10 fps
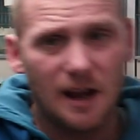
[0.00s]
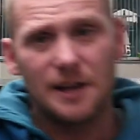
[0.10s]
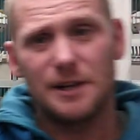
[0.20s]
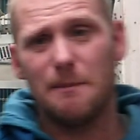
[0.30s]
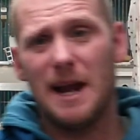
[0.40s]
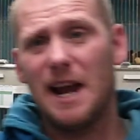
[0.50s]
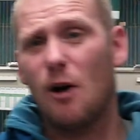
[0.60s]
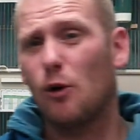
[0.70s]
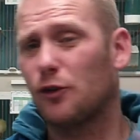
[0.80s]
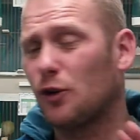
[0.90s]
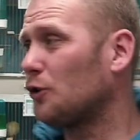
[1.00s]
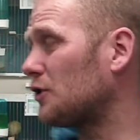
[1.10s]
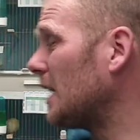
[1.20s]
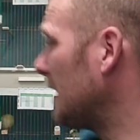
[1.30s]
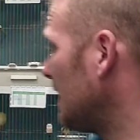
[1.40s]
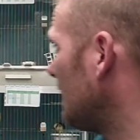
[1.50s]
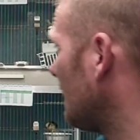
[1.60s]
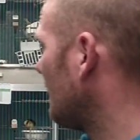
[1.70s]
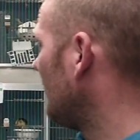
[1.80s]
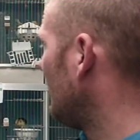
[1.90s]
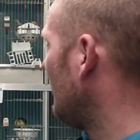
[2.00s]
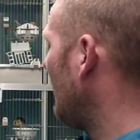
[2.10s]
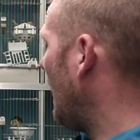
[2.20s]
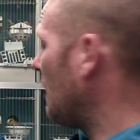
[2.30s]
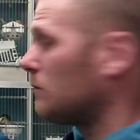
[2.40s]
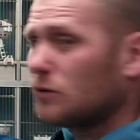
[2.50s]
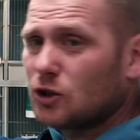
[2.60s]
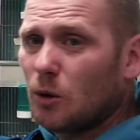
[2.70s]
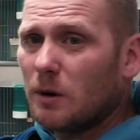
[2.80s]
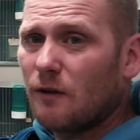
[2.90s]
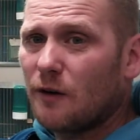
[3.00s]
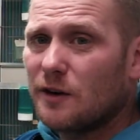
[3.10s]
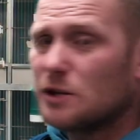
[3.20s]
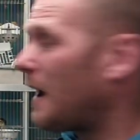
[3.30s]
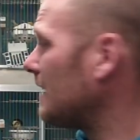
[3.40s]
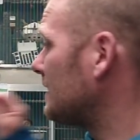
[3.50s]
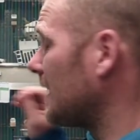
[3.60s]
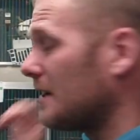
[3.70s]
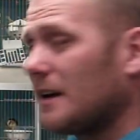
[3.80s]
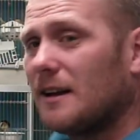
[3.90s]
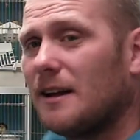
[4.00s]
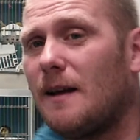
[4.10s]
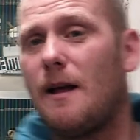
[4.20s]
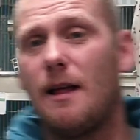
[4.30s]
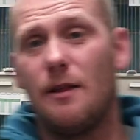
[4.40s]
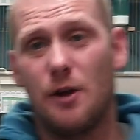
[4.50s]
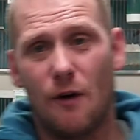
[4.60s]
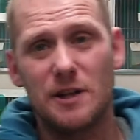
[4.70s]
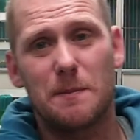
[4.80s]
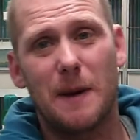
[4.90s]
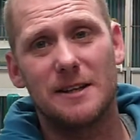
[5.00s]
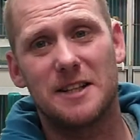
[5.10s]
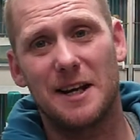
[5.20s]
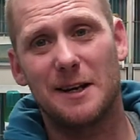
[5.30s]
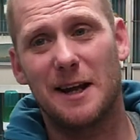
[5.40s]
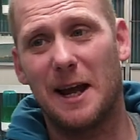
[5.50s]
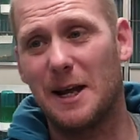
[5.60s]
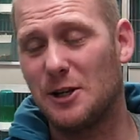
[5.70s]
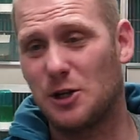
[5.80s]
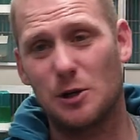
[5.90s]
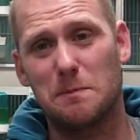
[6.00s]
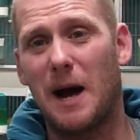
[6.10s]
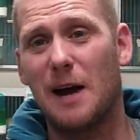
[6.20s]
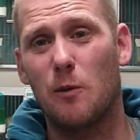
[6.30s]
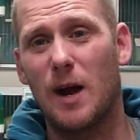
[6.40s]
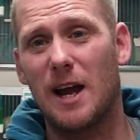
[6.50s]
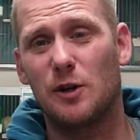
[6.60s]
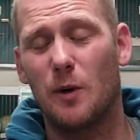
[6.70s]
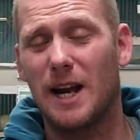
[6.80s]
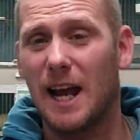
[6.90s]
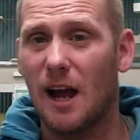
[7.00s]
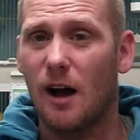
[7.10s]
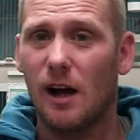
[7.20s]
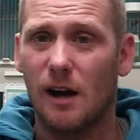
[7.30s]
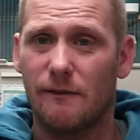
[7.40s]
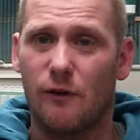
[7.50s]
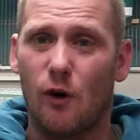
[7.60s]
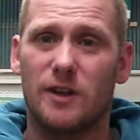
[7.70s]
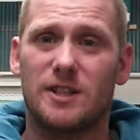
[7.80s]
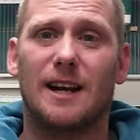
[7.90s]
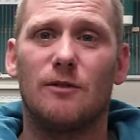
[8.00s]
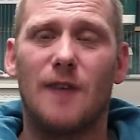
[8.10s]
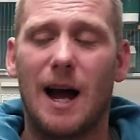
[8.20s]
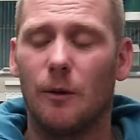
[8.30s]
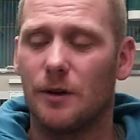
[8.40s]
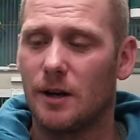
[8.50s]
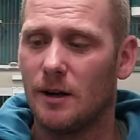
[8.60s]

You may also see uh, some with orange pans in the orange pansy is just my way of doing it for the second round.